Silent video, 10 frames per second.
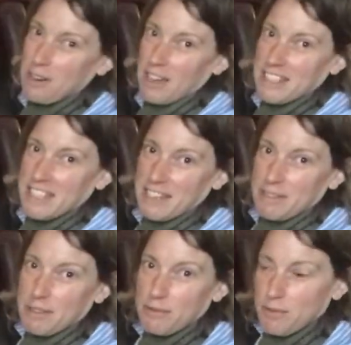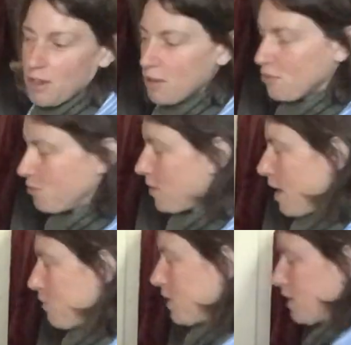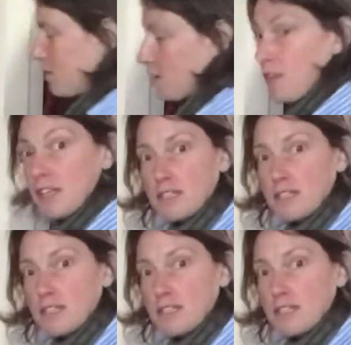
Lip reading: idea of having things